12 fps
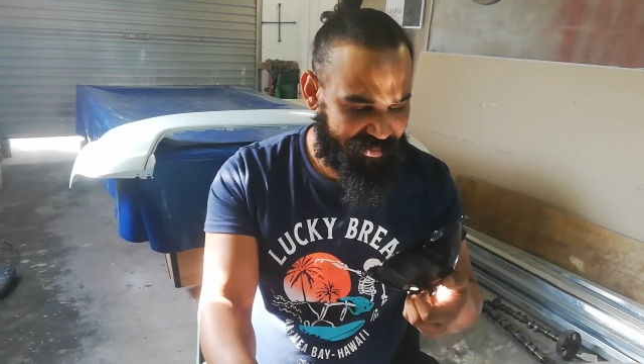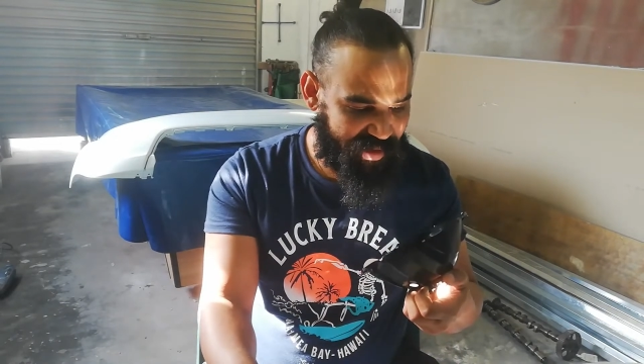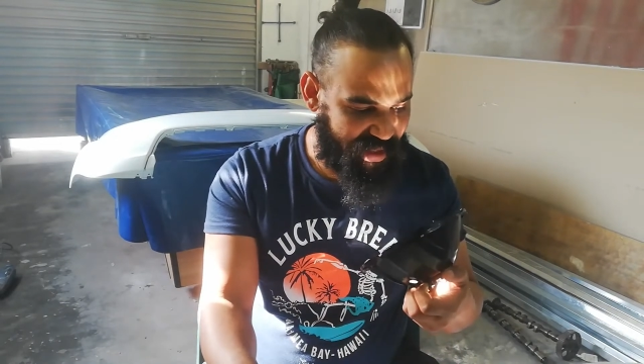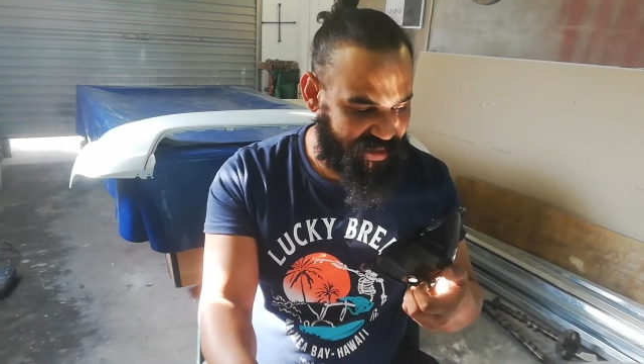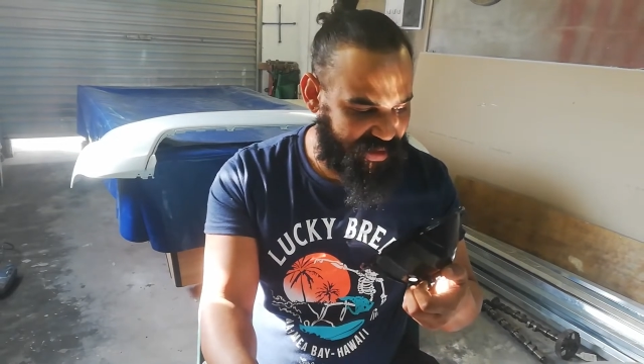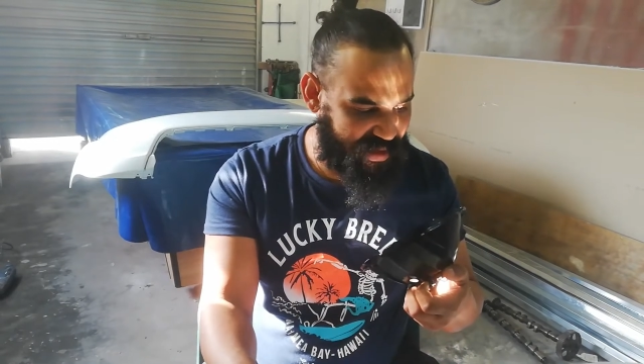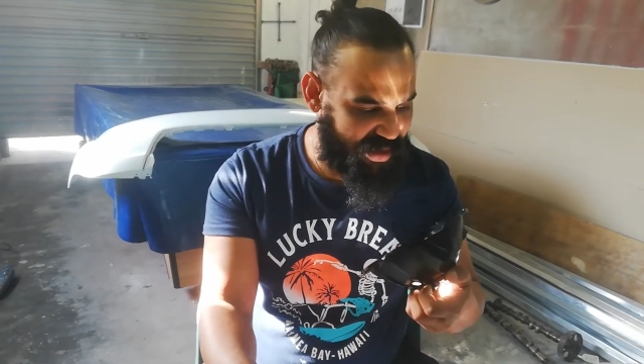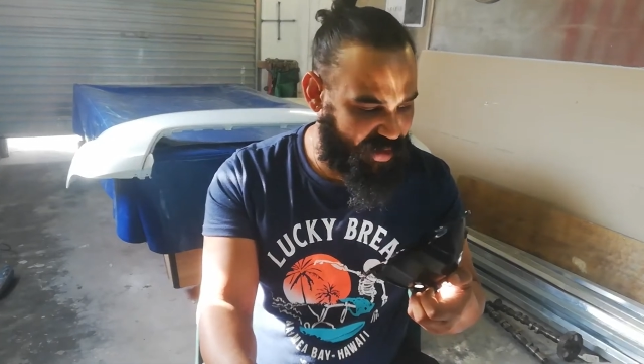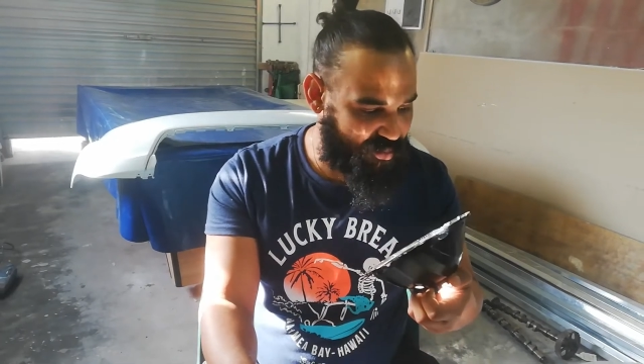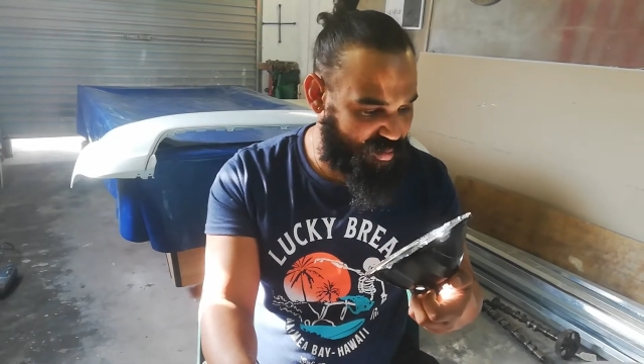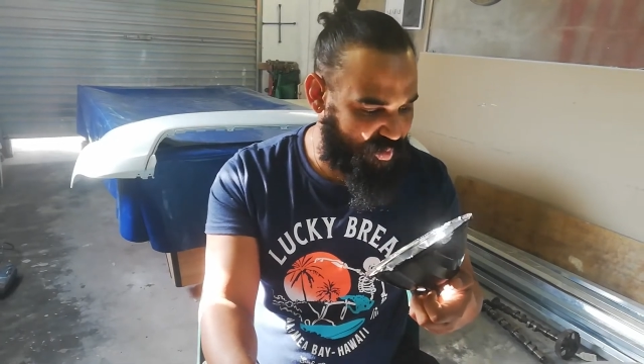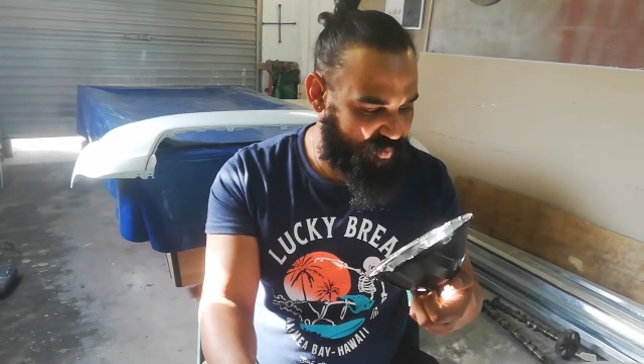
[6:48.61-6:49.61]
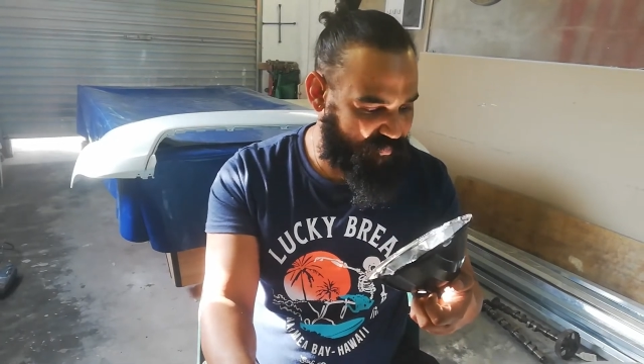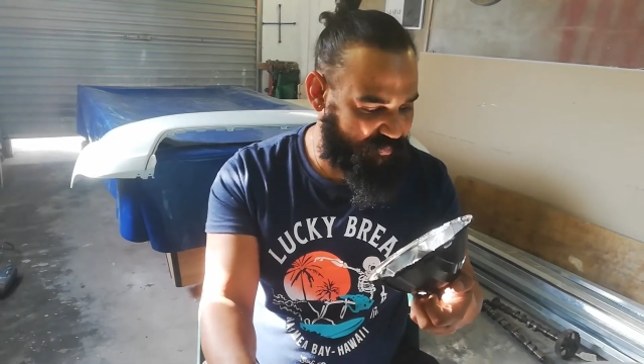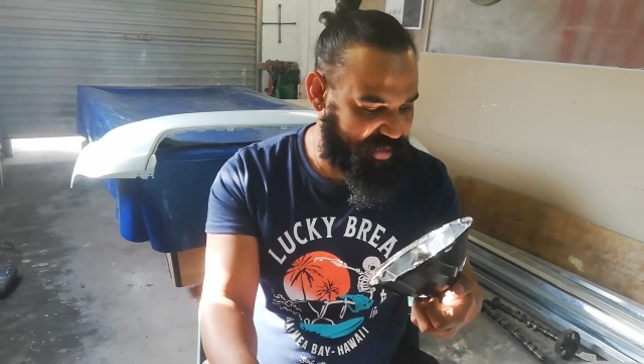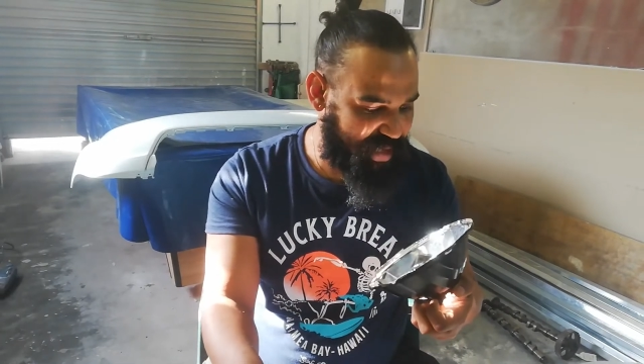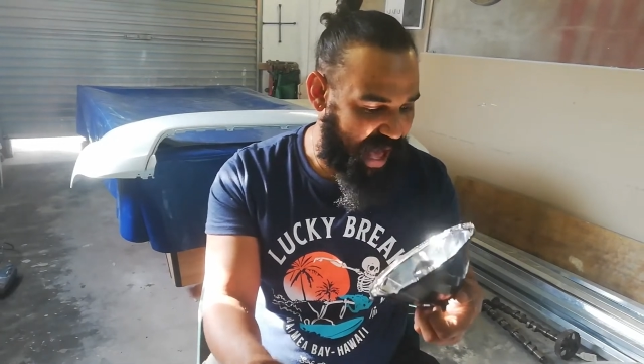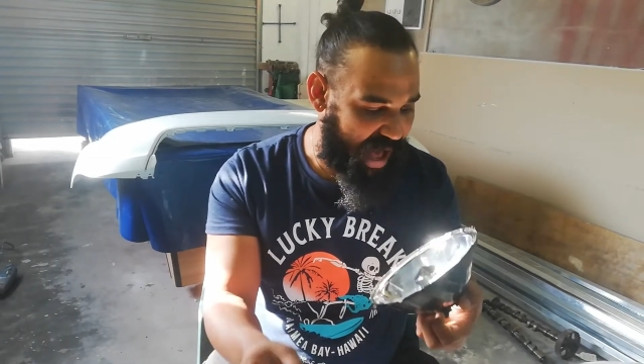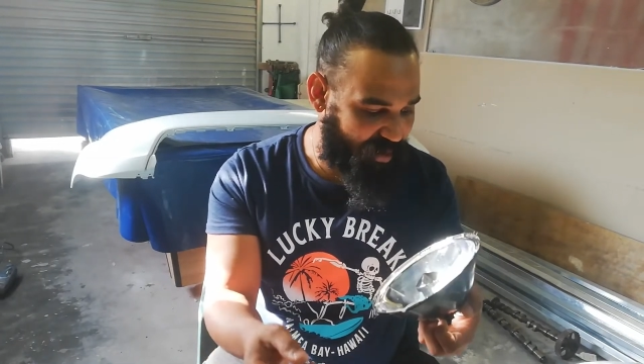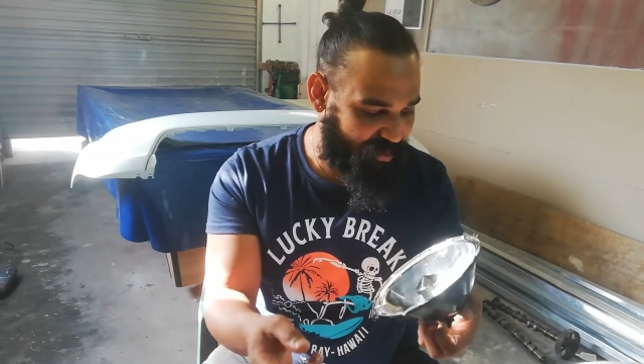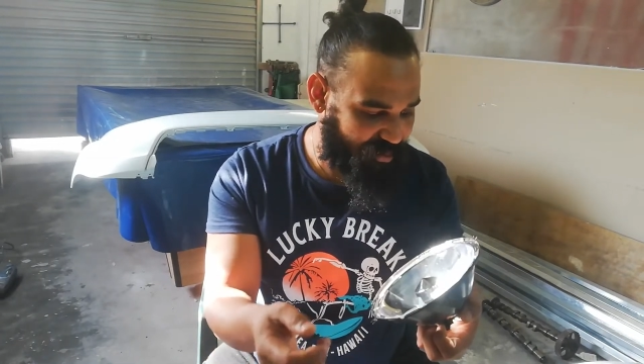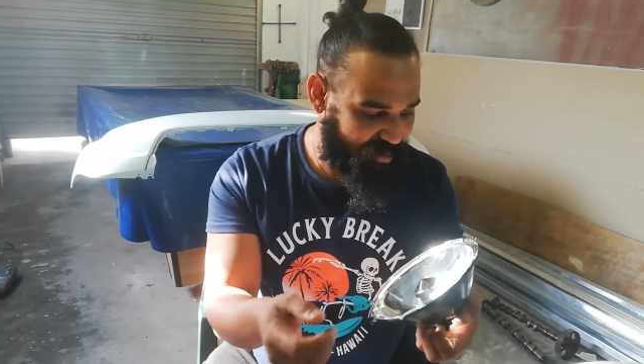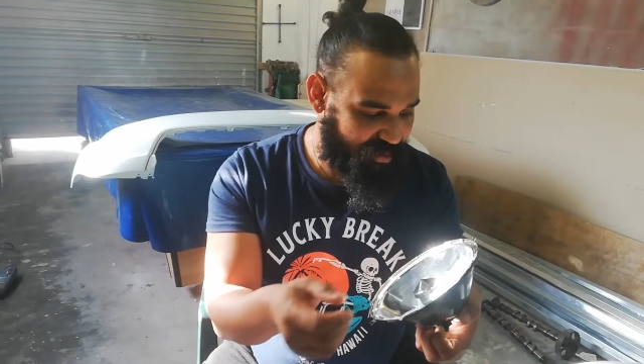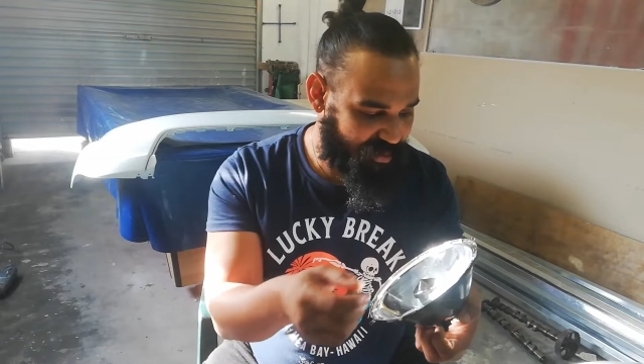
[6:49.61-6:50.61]
get the chrome off
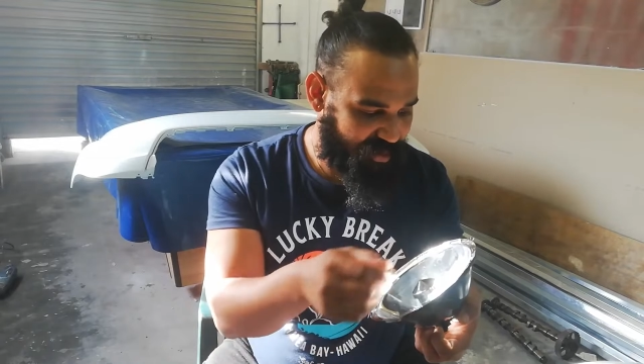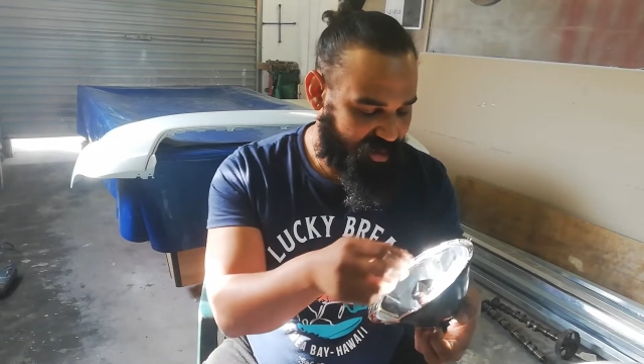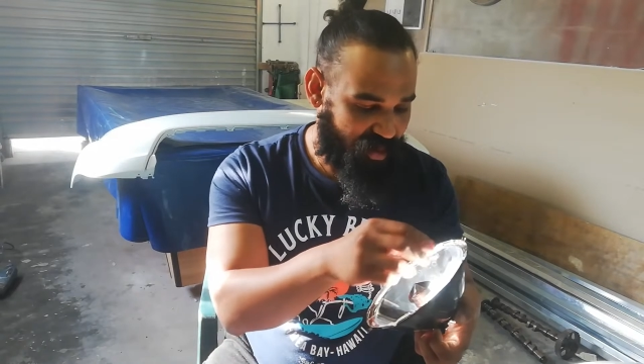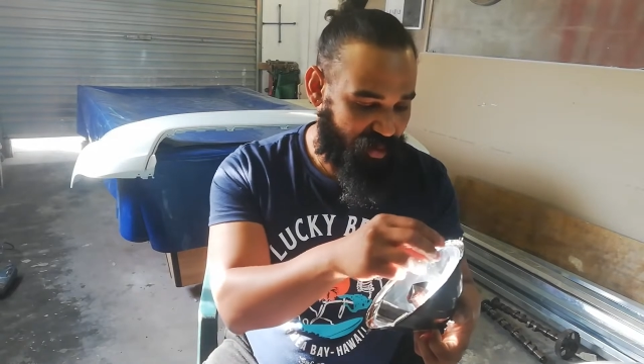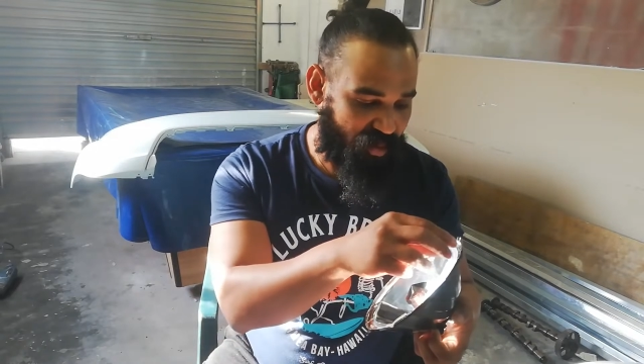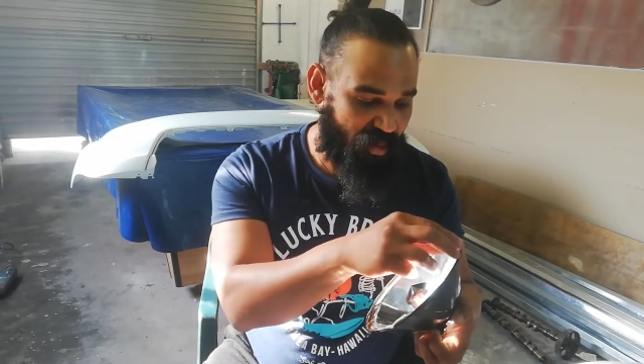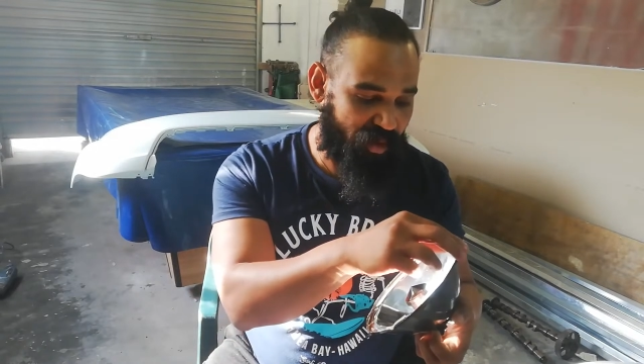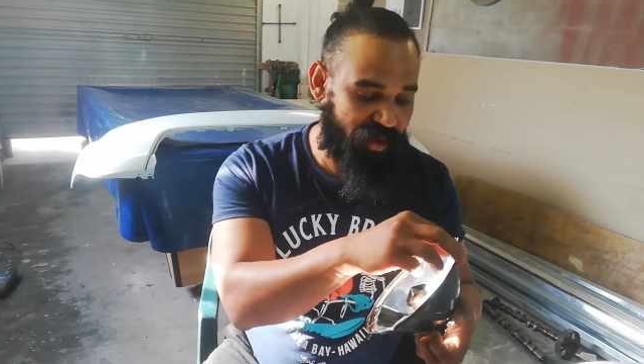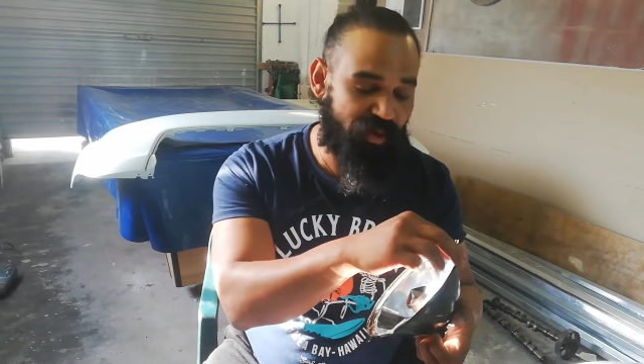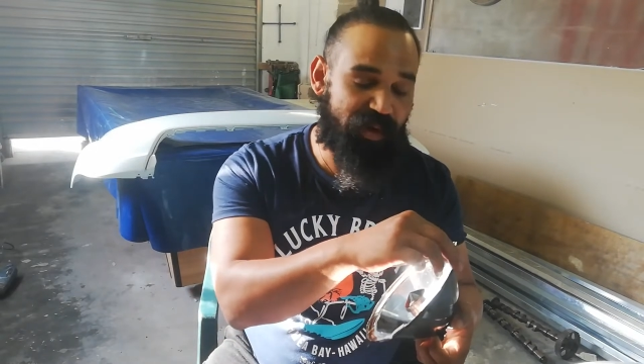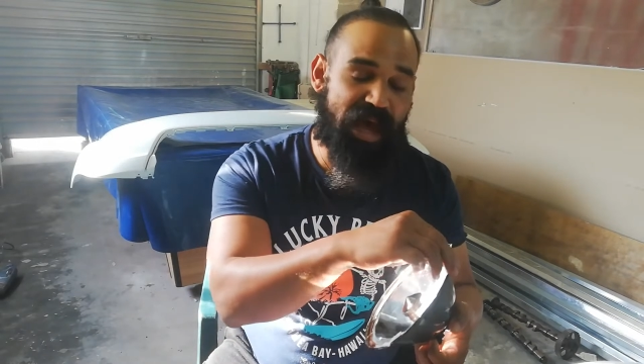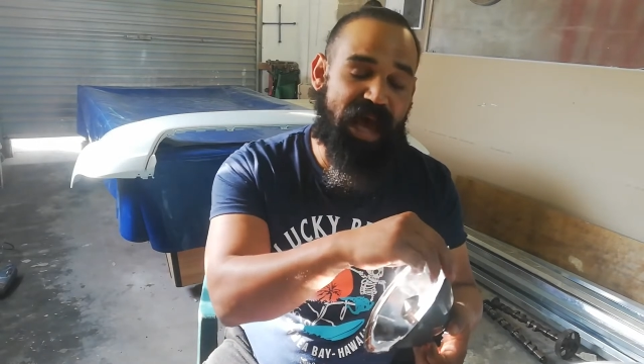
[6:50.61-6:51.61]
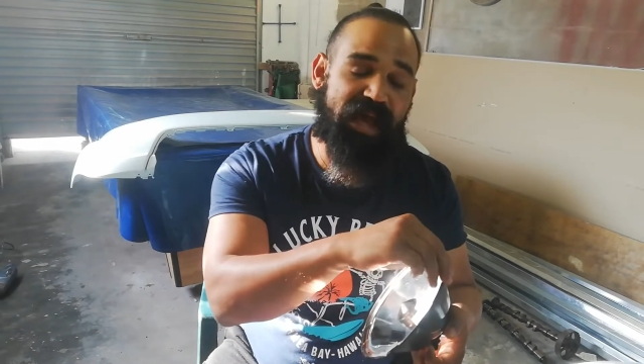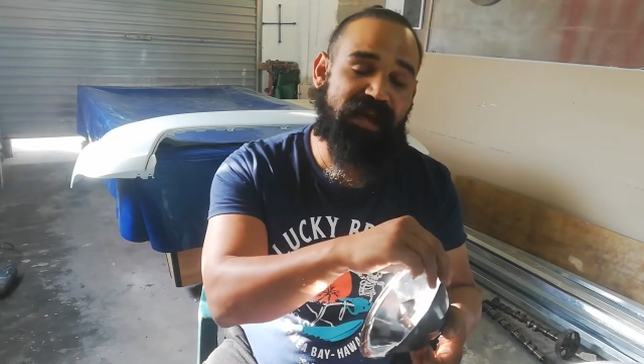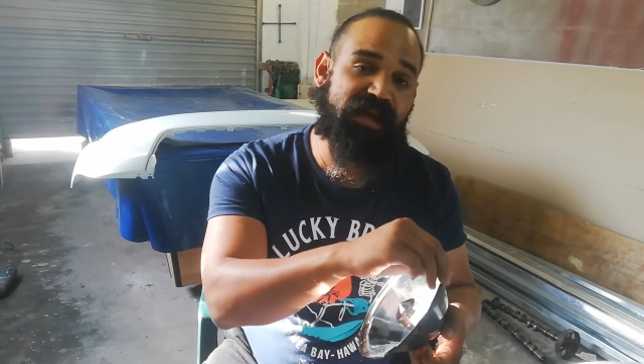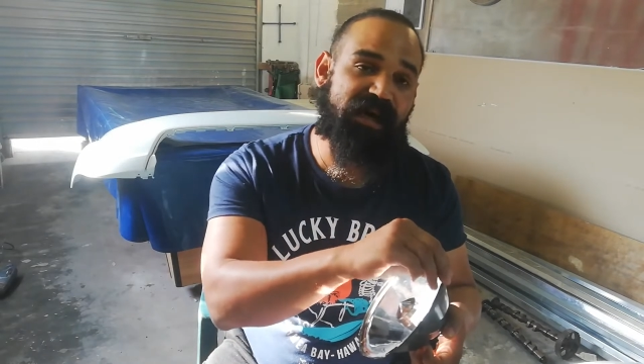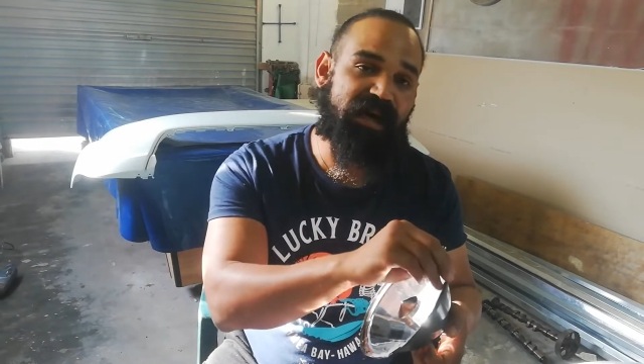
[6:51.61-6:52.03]
now, or you can